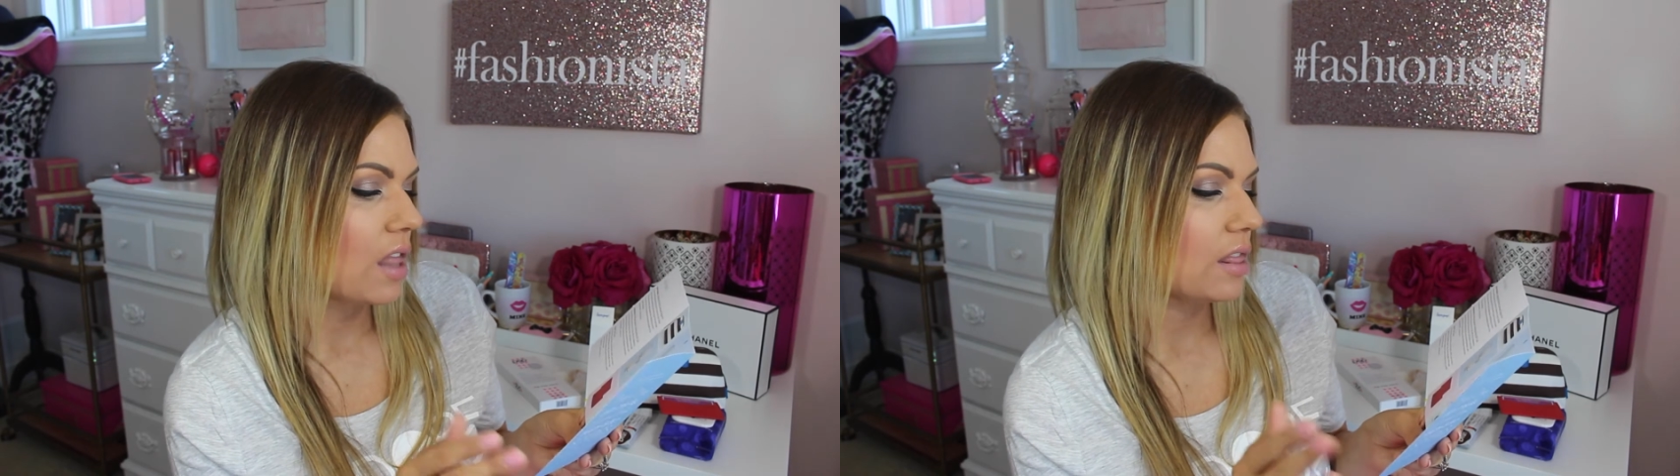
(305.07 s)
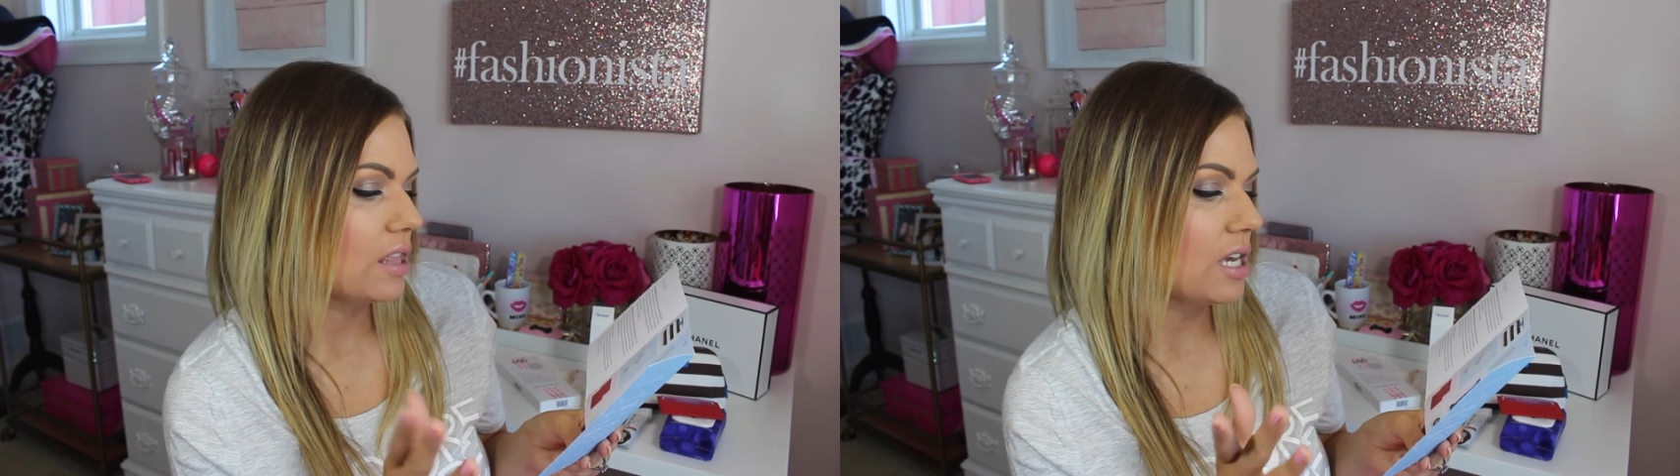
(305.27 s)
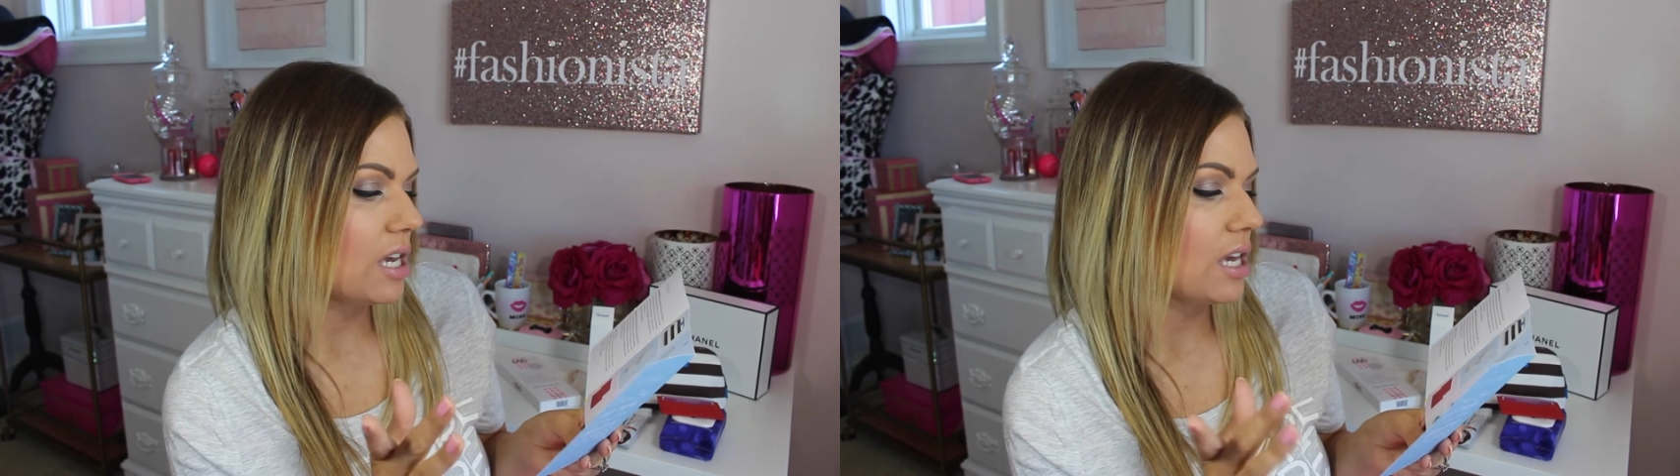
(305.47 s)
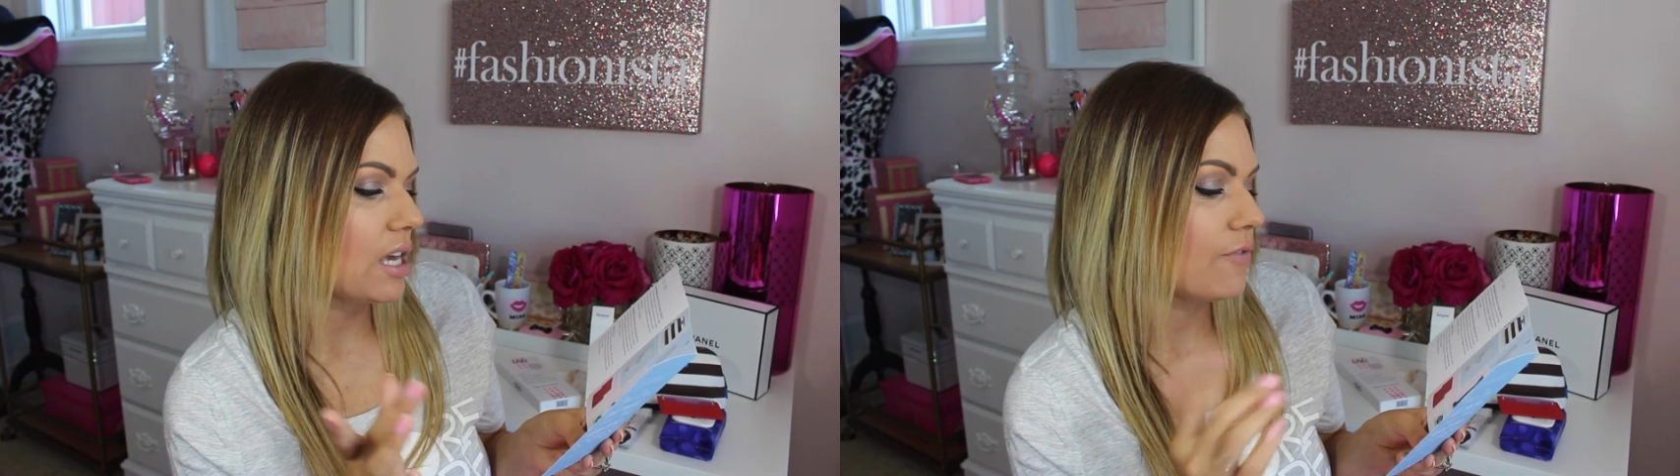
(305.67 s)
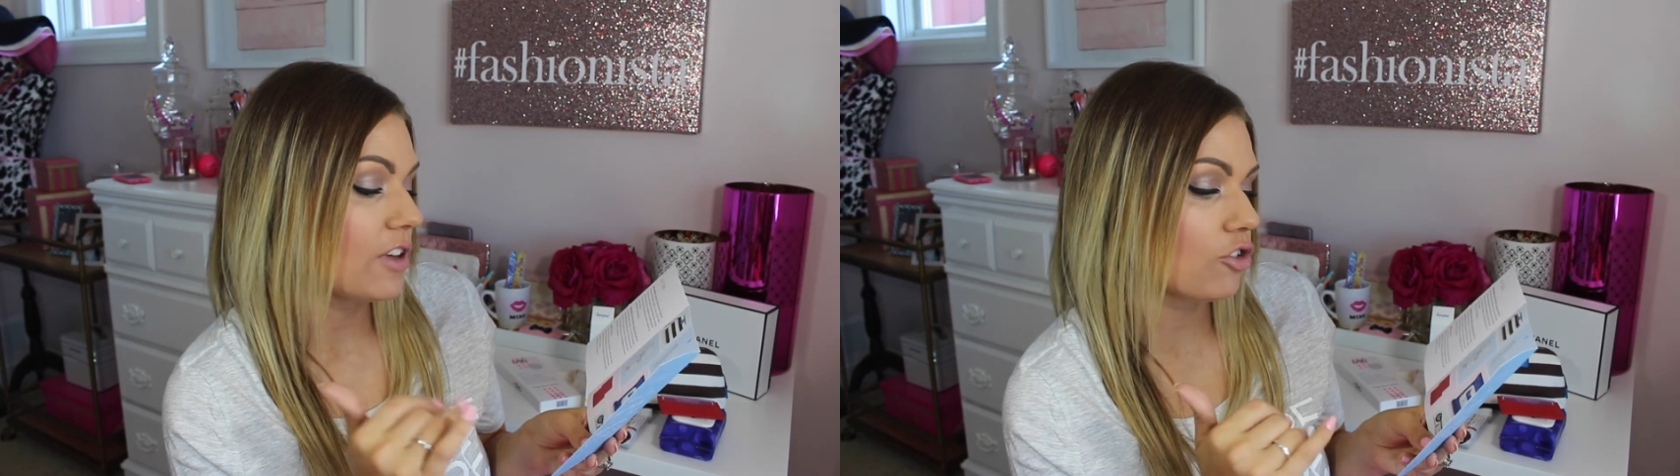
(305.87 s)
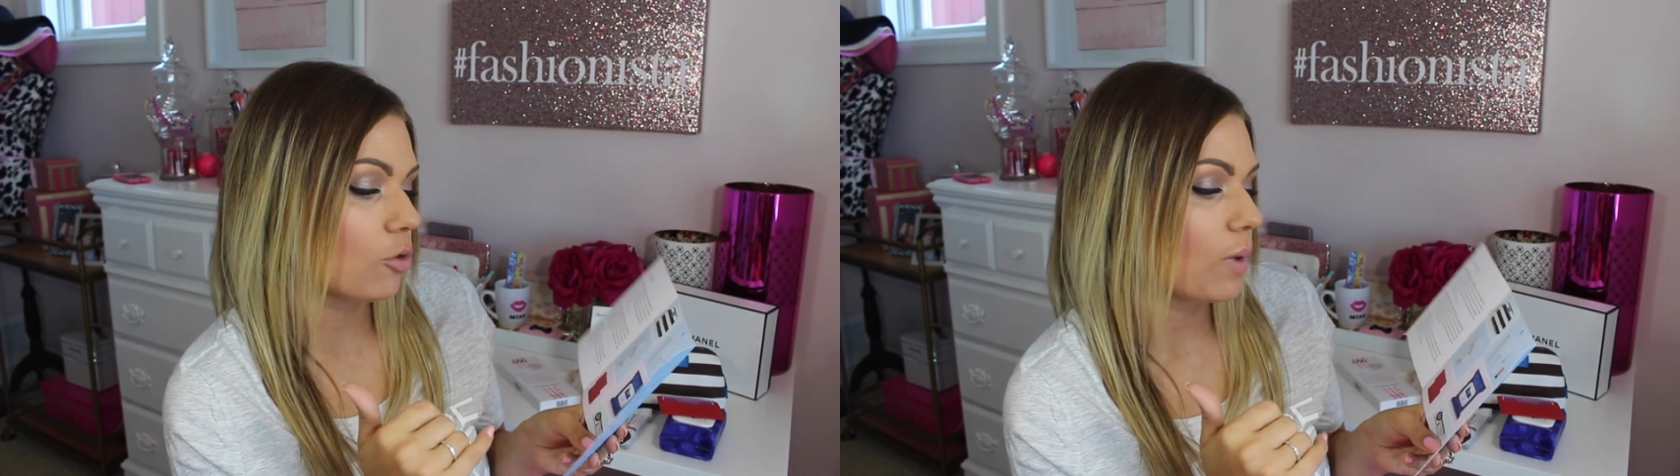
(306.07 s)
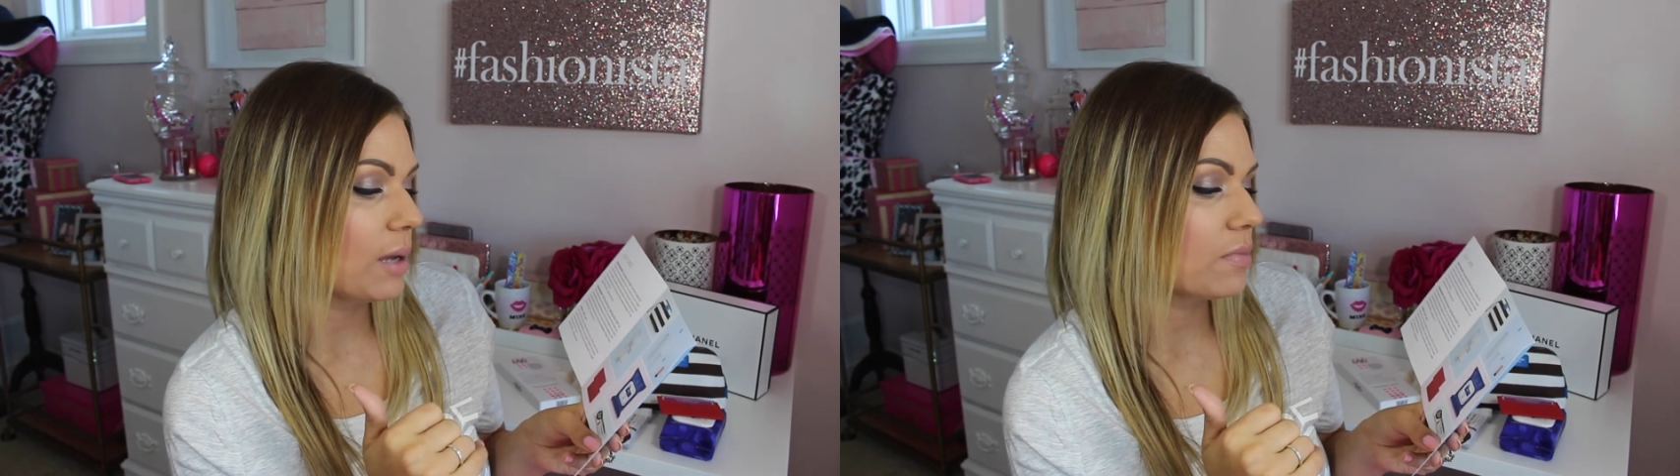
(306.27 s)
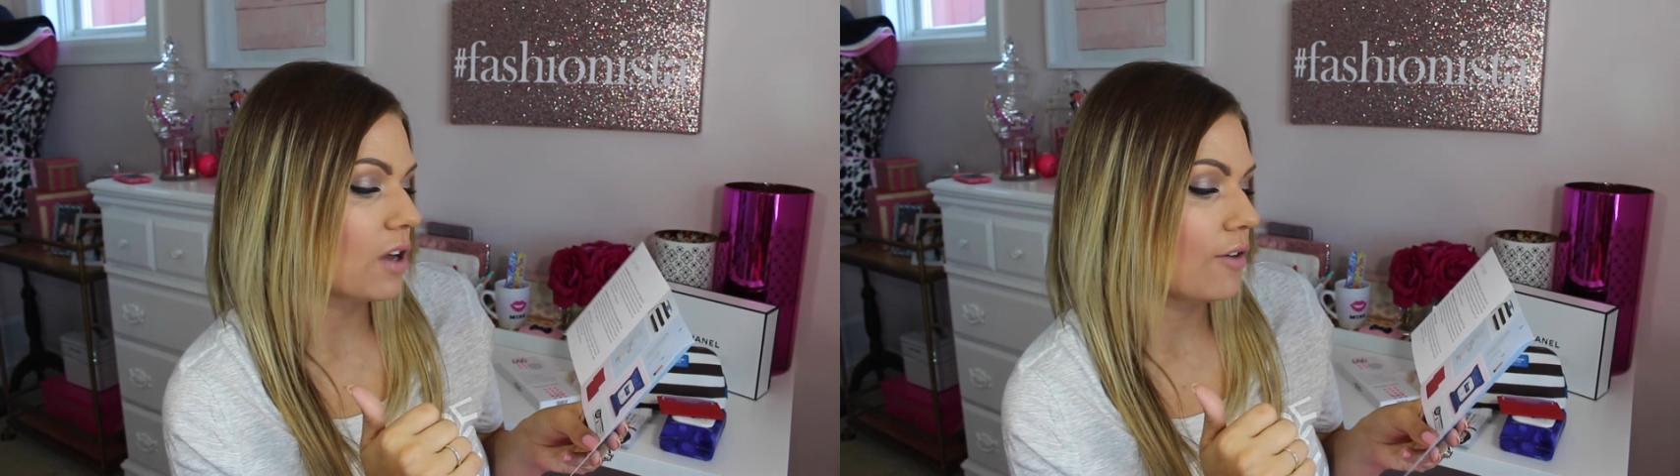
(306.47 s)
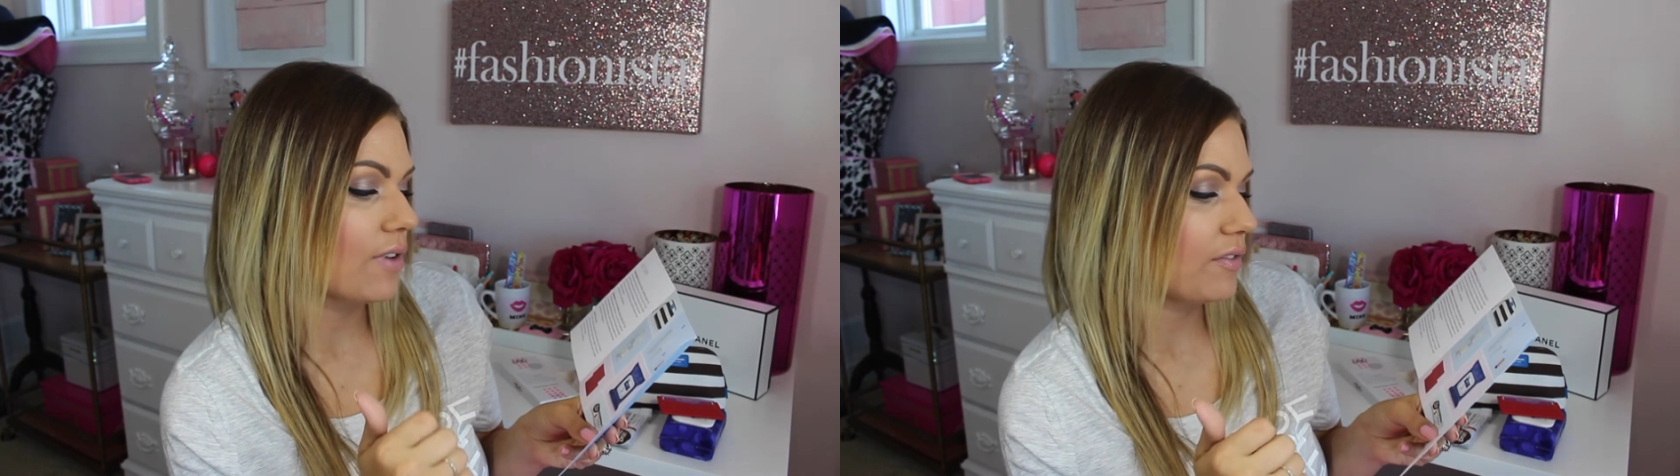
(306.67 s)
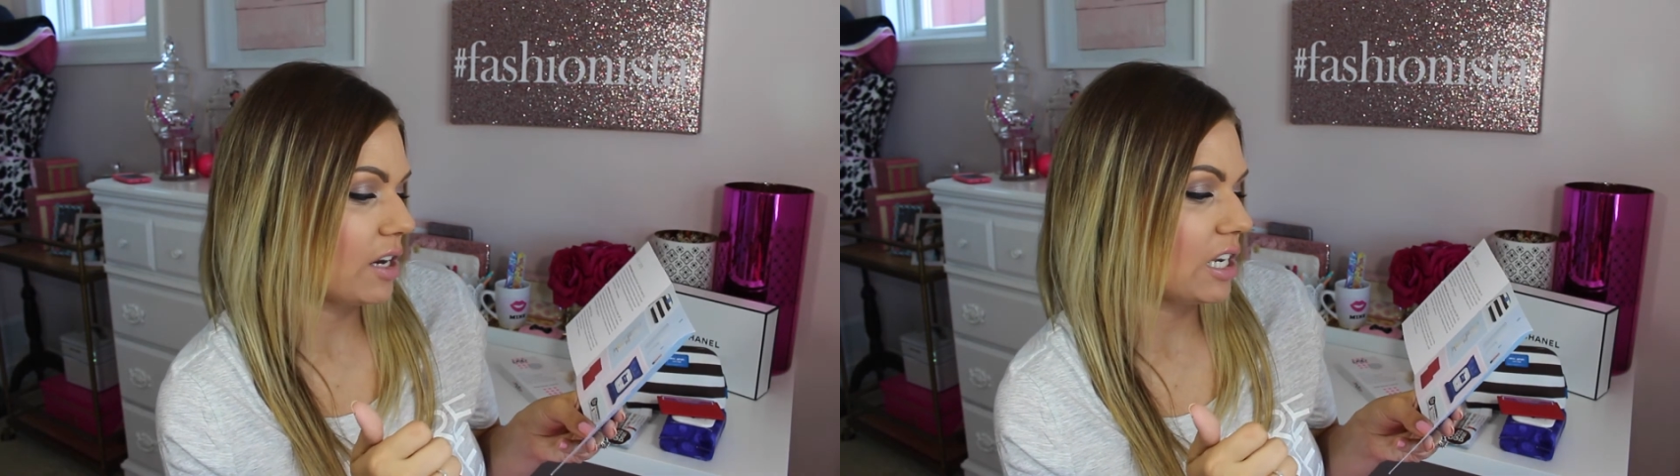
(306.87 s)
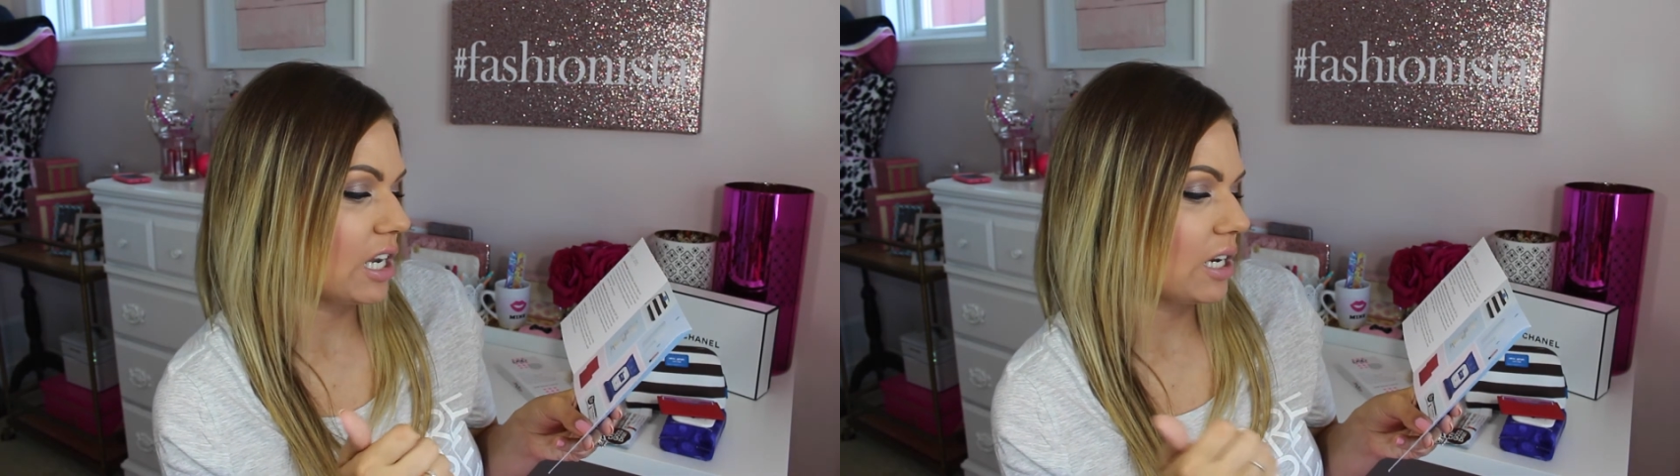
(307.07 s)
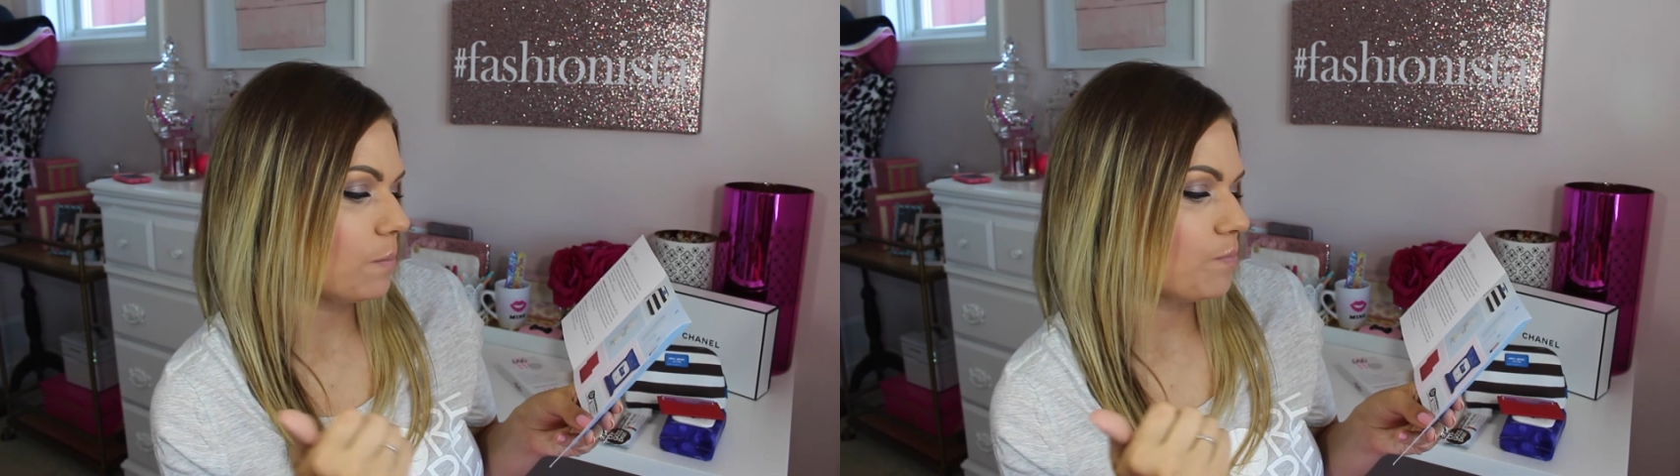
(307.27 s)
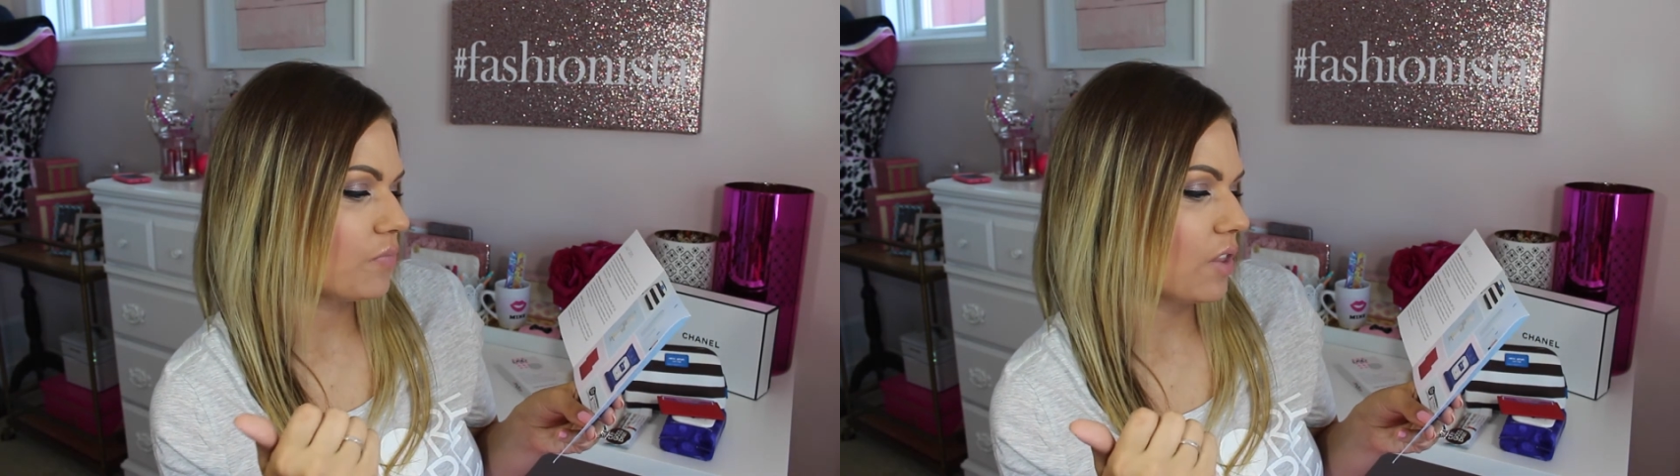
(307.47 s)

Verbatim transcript: The facial wipes are five ninety-nine.